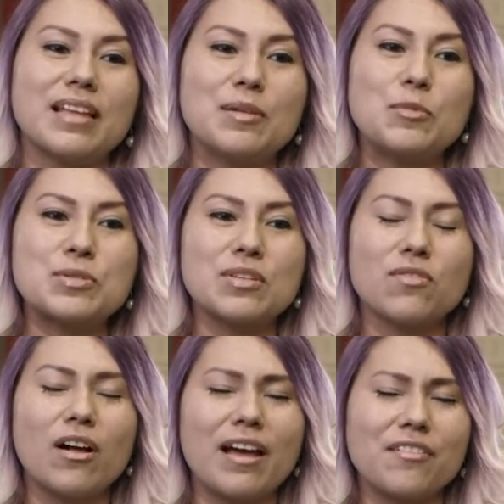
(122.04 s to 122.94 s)
And most
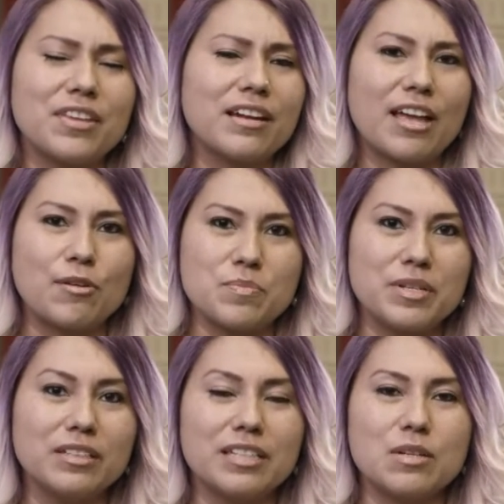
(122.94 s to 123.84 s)
of all, I have that
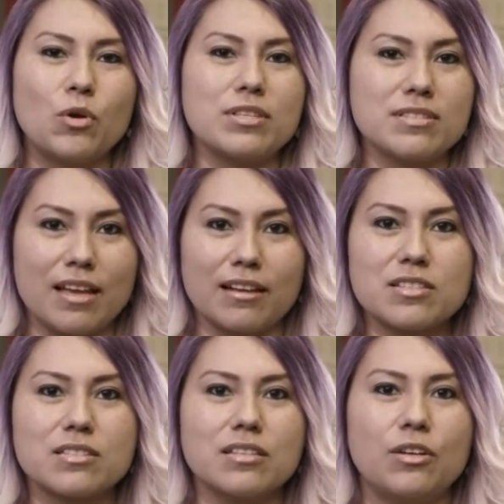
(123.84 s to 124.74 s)
accountability. What's
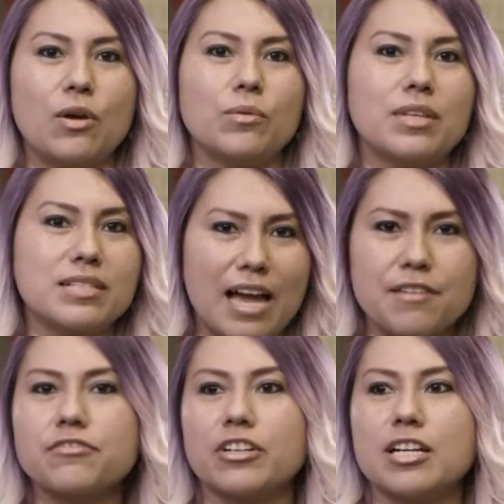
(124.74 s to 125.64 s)
next? You know, the
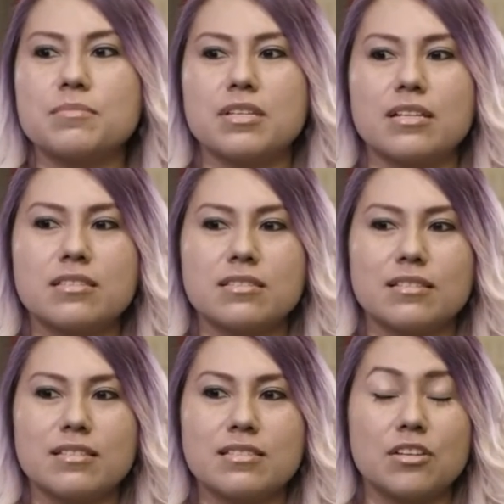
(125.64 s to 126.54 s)
time frames. It's
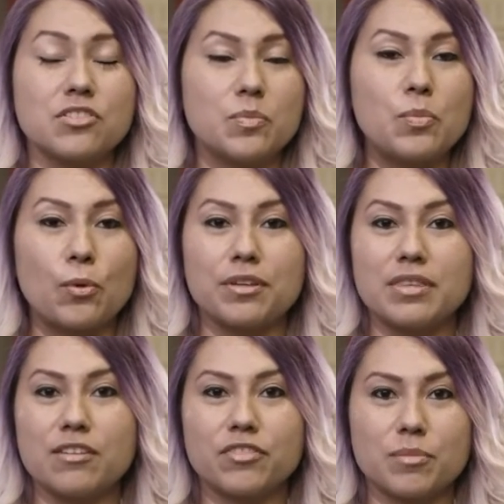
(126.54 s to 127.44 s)
such an
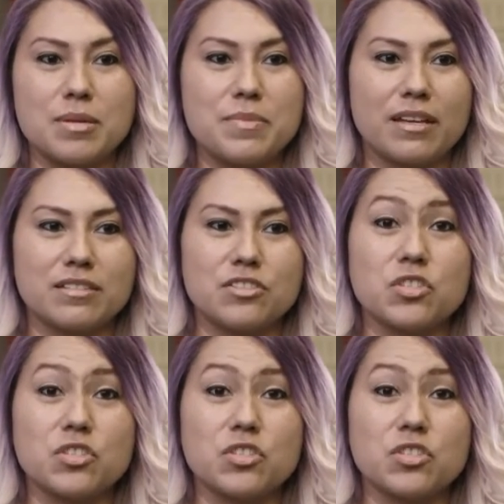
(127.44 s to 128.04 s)
important thing for me, because